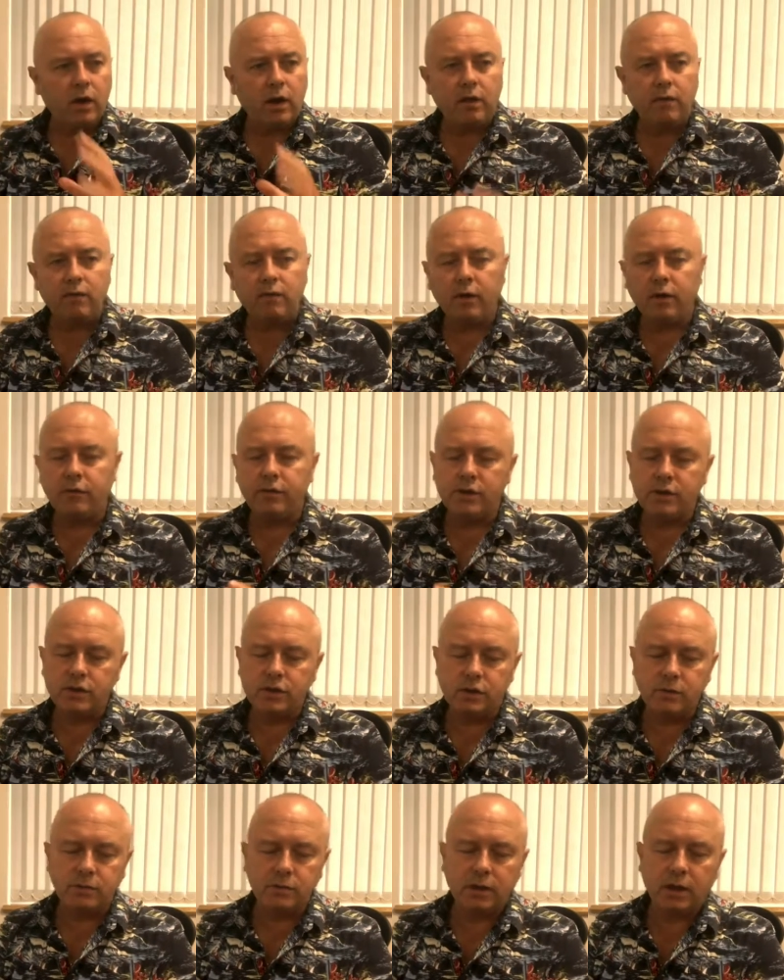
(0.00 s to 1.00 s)
involved in
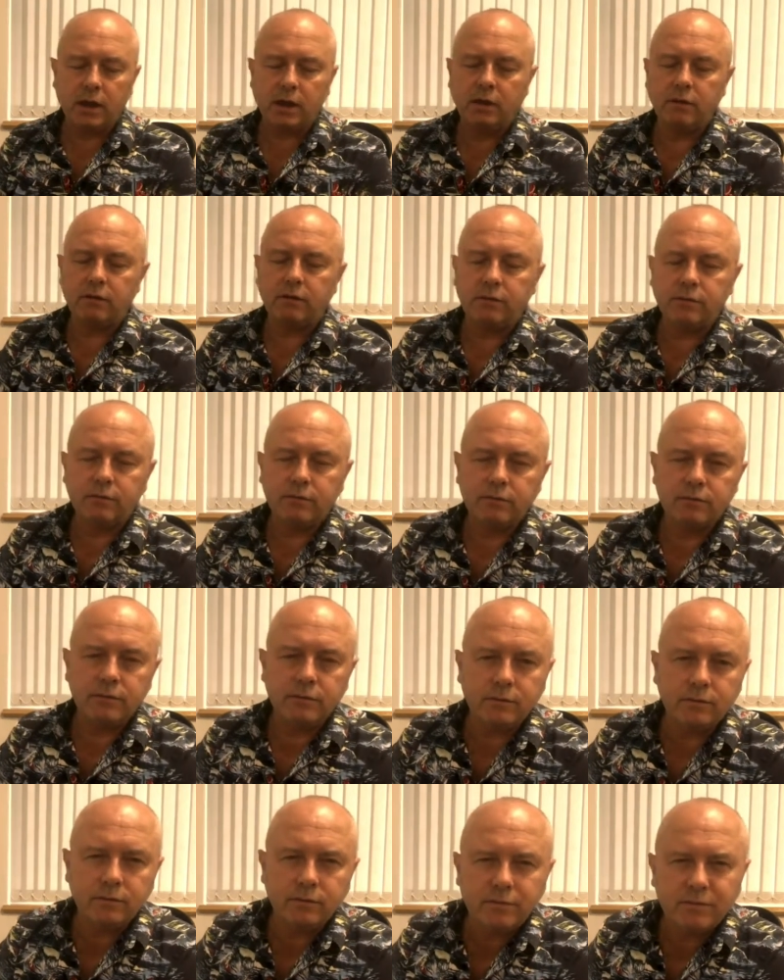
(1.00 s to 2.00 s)
some kind of
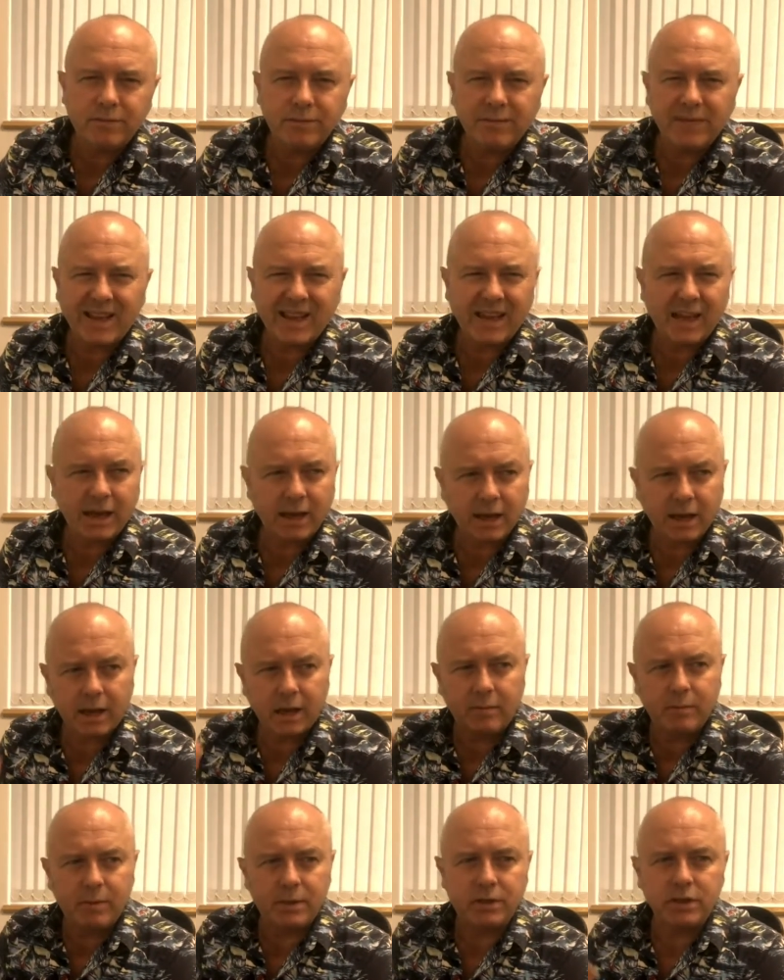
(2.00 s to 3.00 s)

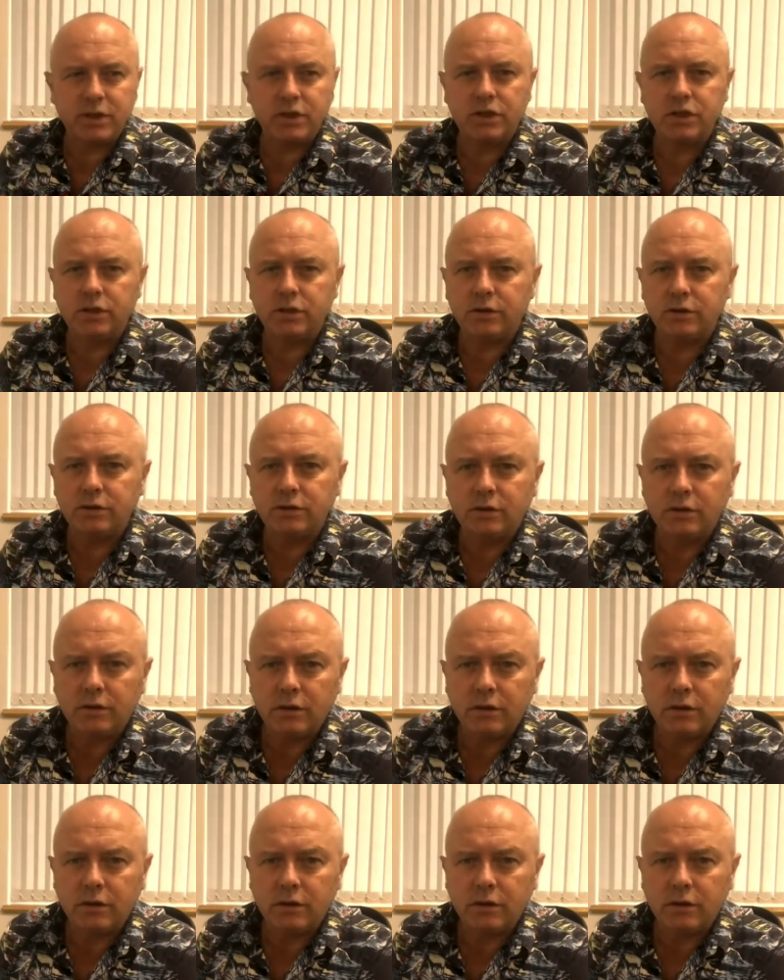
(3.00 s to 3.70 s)
high position